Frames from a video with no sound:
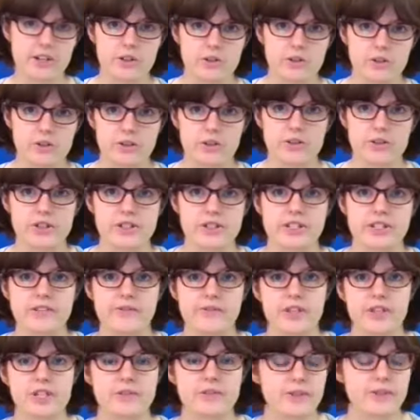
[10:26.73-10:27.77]
or the
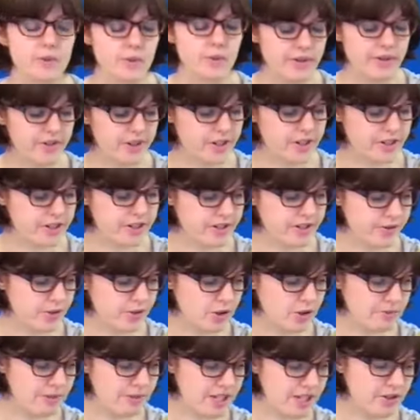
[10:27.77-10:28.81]
Certificate of Equivalence of
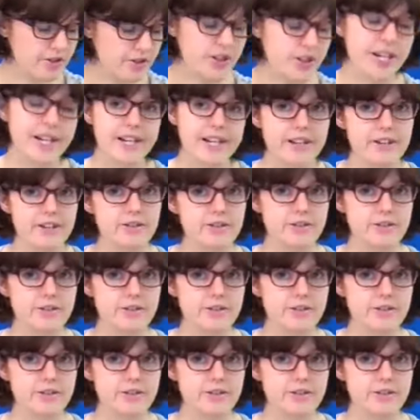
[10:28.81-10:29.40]
Core Medical Training,